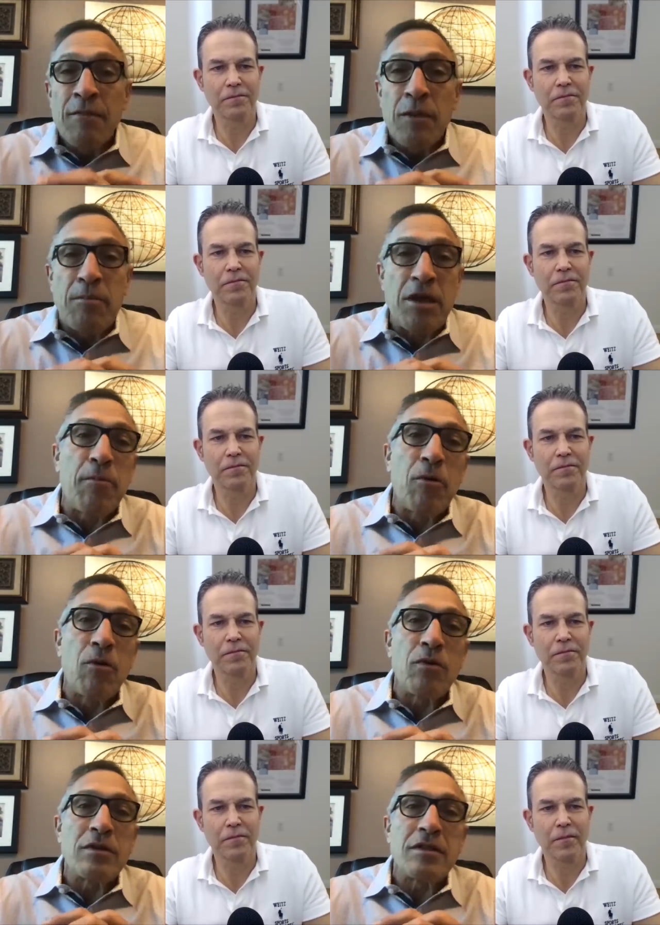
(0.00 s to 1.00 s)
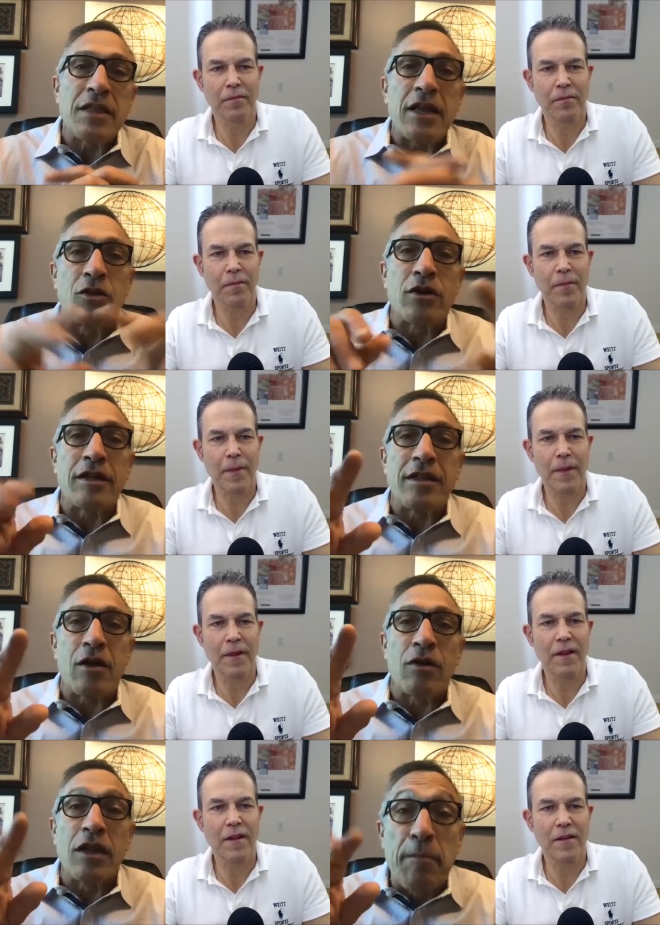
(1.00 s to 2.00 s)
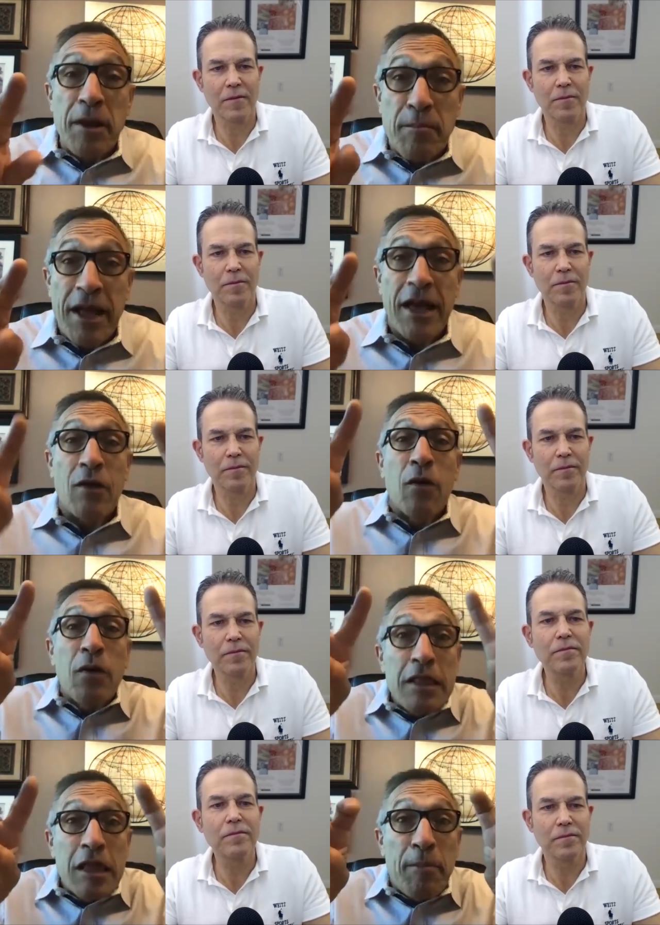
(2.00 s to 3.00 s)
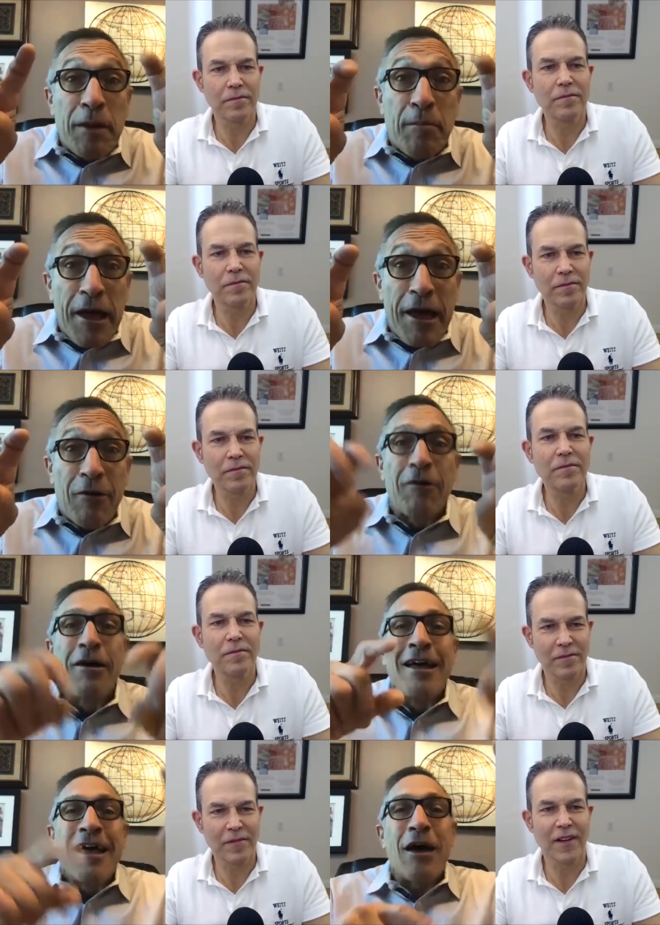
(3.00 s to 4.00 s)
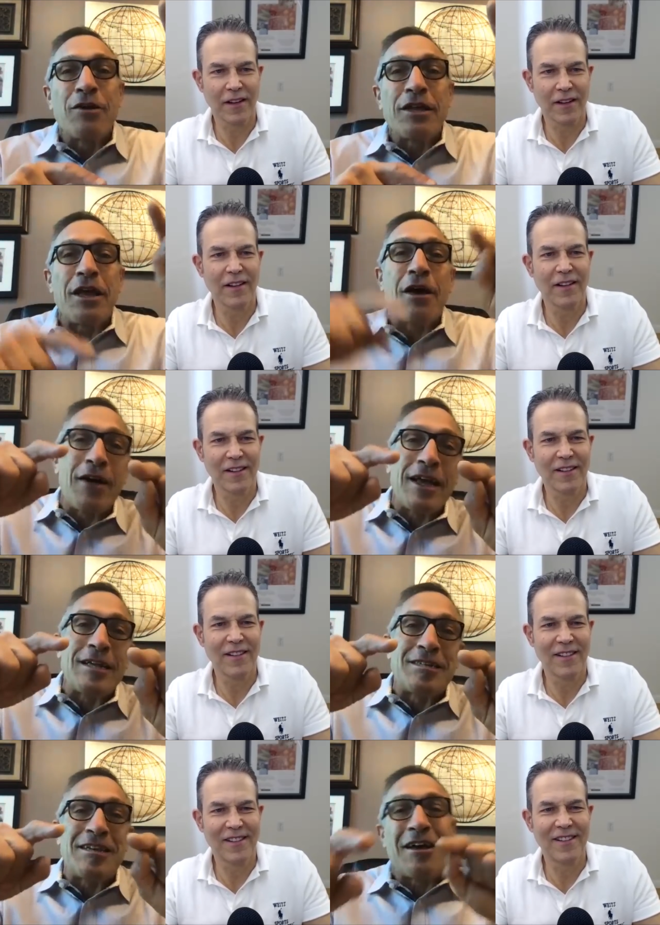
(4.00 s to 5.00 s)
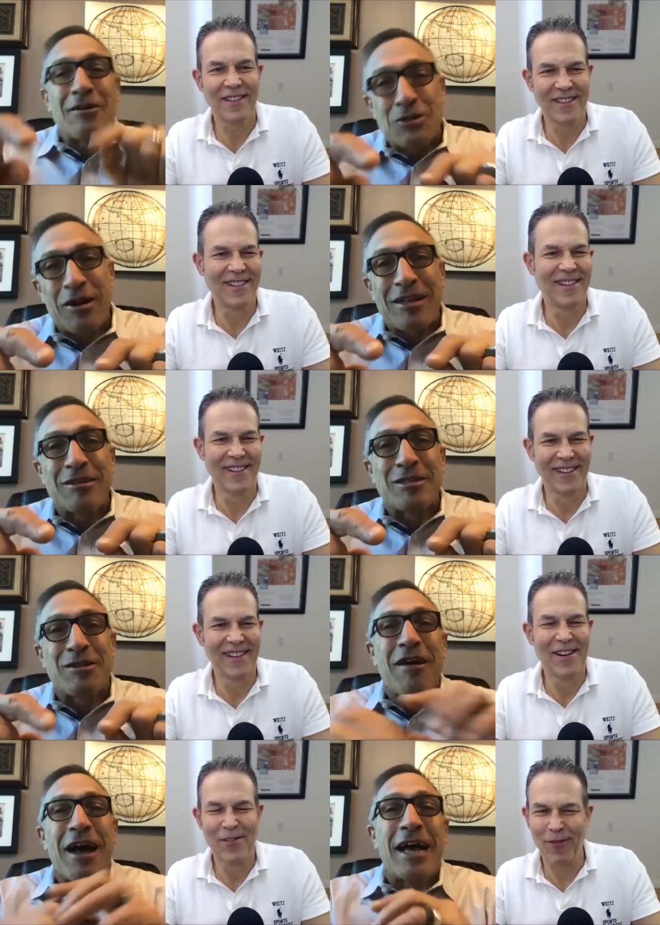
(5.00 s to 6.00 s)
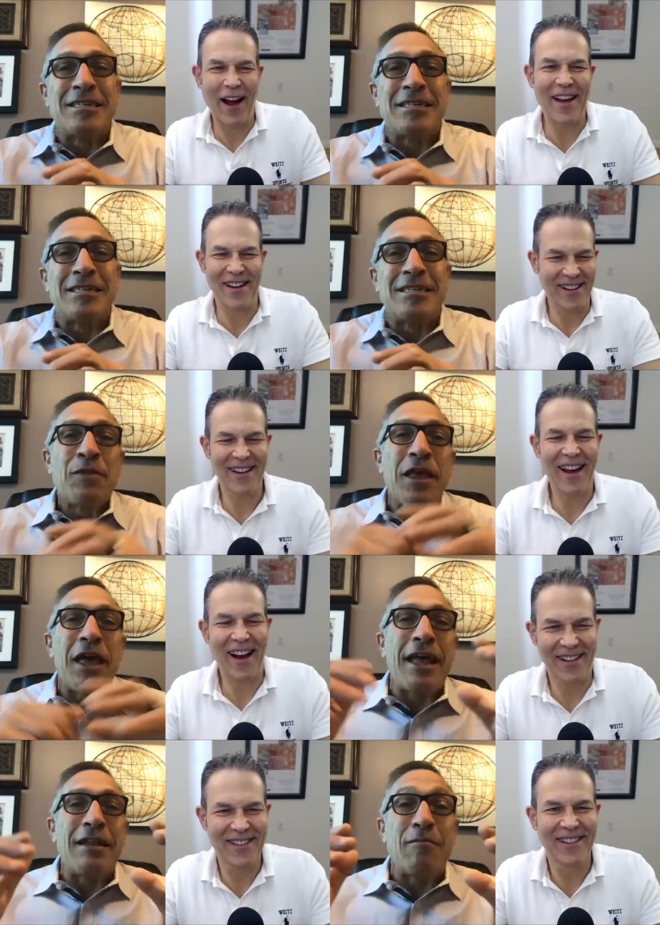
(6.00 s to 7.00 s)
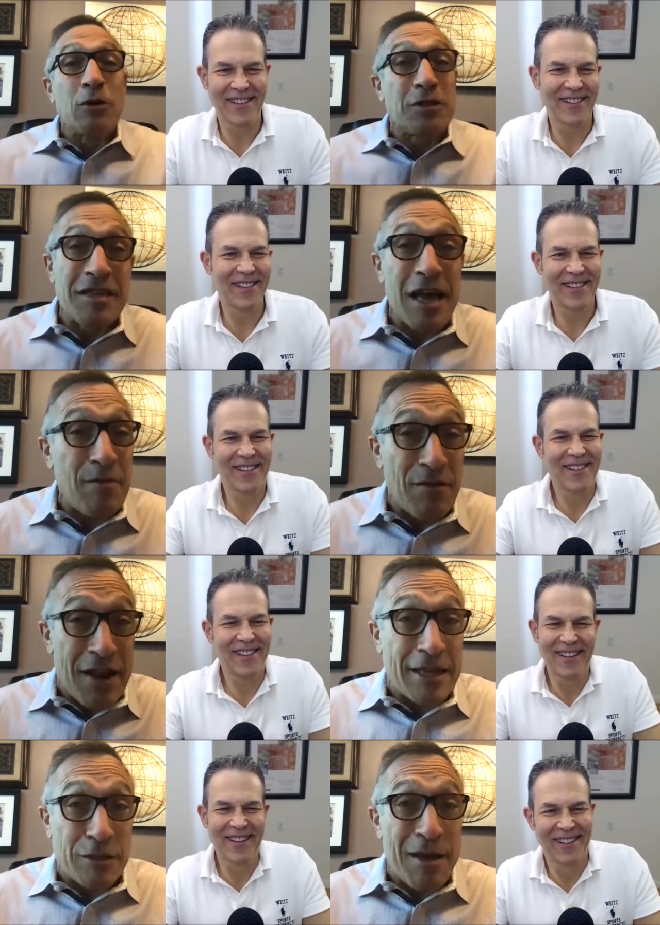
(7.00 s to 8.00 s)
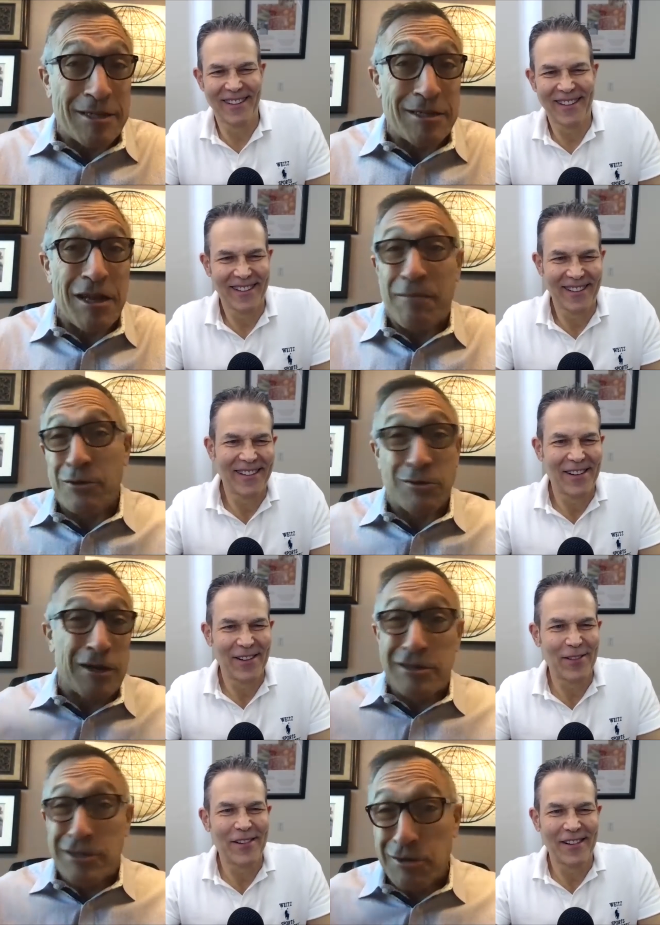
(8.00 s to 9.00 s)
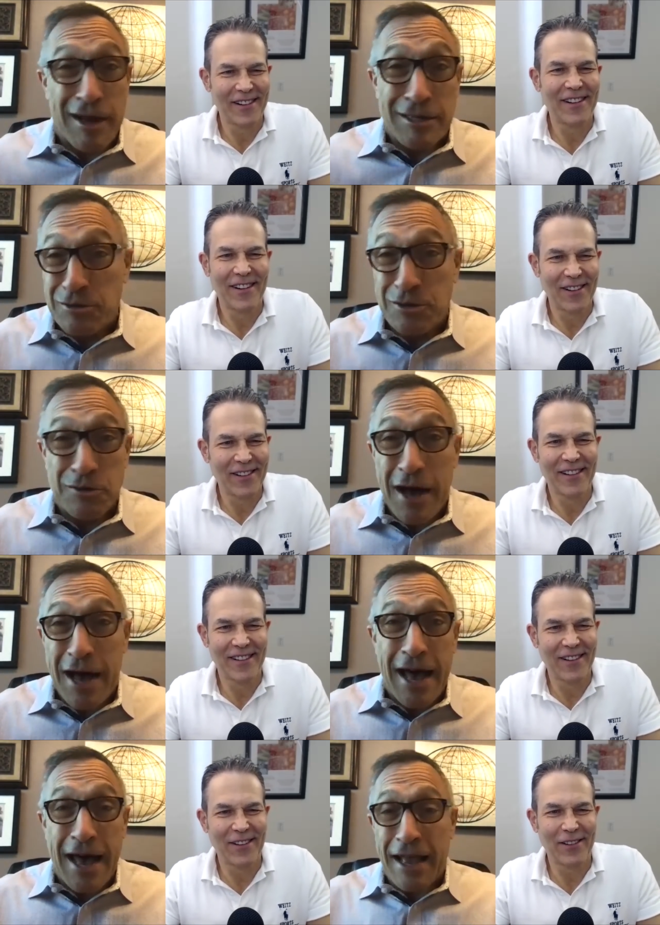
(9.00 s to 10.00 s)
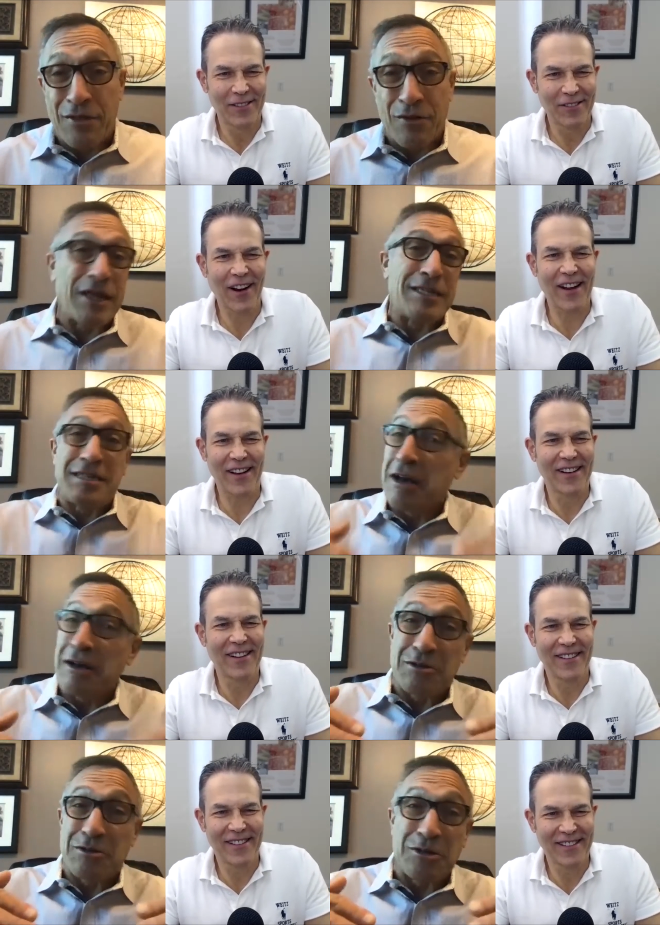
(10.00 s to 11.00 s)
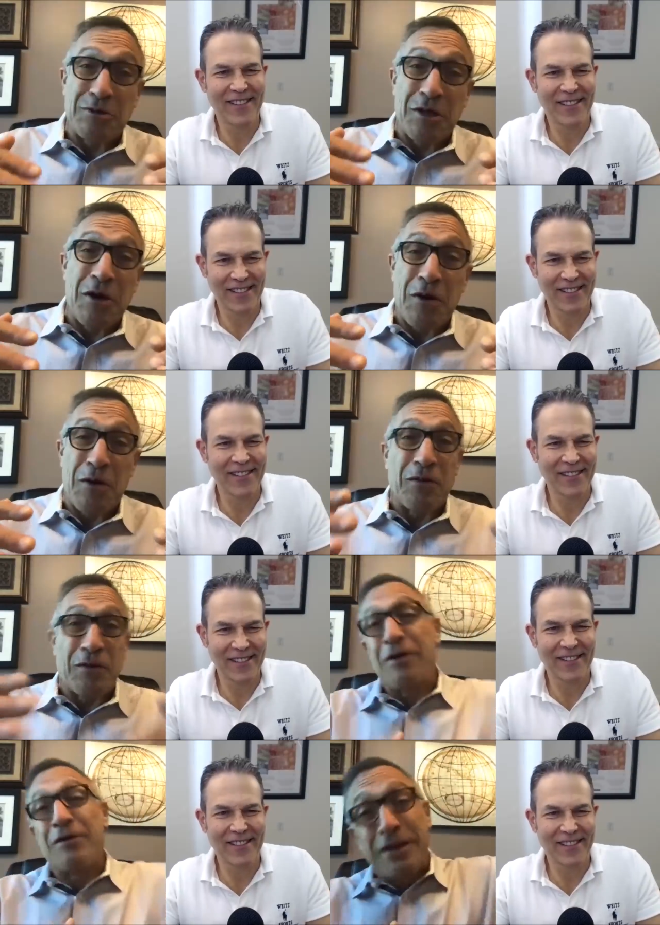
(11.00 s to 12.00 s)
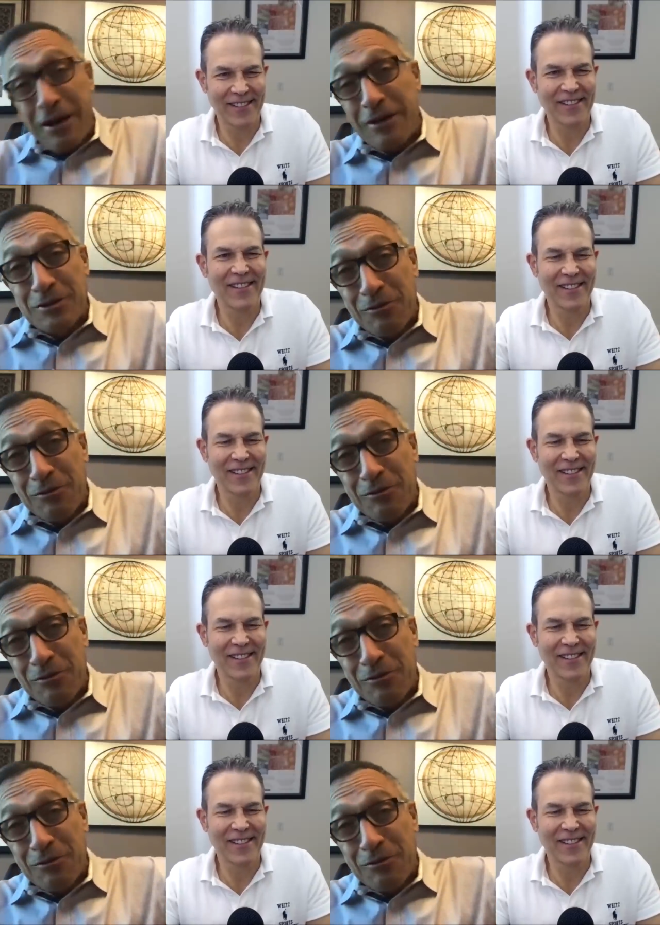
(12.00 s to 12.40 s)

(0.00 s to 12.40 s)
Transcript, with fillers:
Speaker 1: people, they look at their lipid panel, lipid panel, LDL, HDL, triglycerides. Right. Yeah. And most of the time, even that's messed up. Their triglycerides are too high, their HDLs right. are too low, their LDLs are